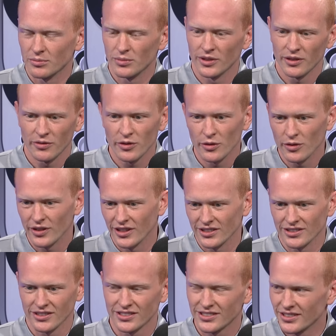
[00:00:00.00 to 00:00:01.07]
but a few things
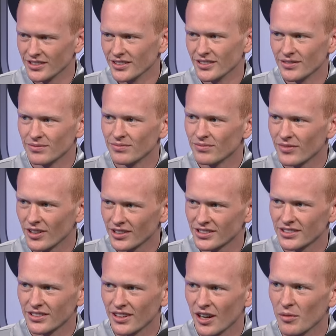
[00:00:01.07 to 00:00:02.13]
are still are
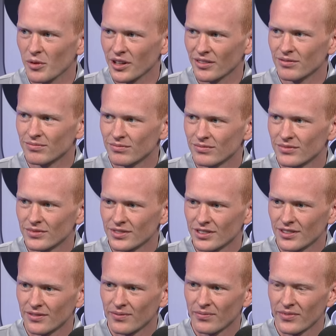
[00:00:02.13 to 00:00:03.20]
still coming. Like what?